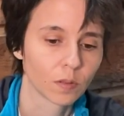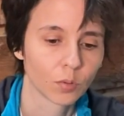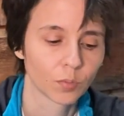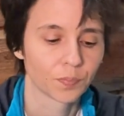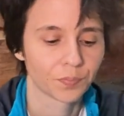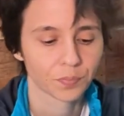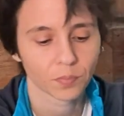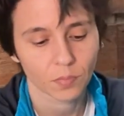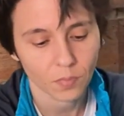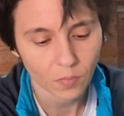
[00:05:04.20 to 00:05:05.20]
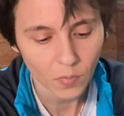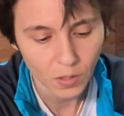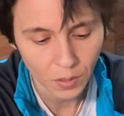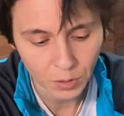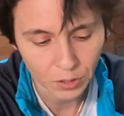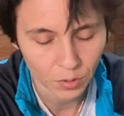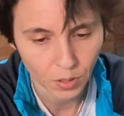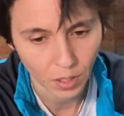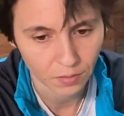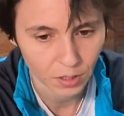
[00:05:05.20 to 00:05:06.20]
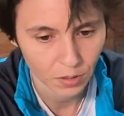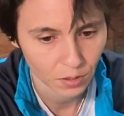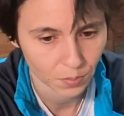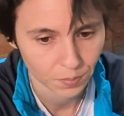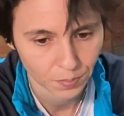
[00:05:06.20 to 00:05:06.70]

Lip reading: of you. Let me do the lovers